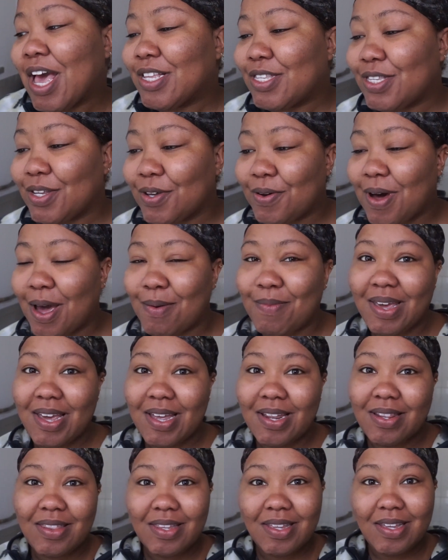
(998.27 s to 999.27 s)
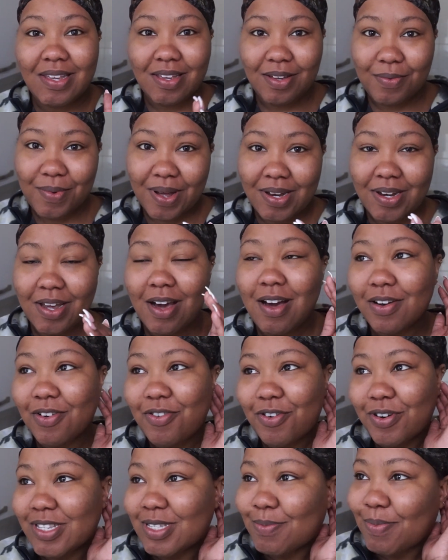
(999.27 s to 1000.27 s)
So I made the hot
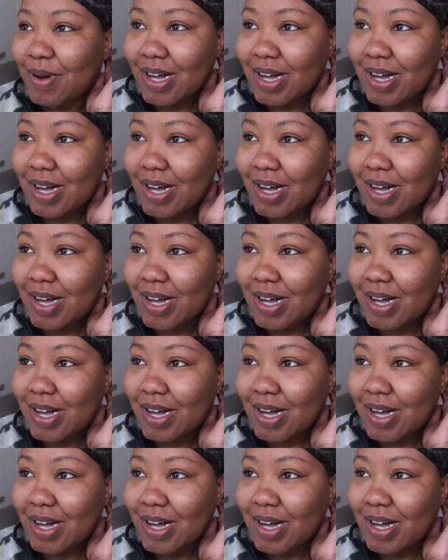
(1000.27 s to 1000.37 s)
cross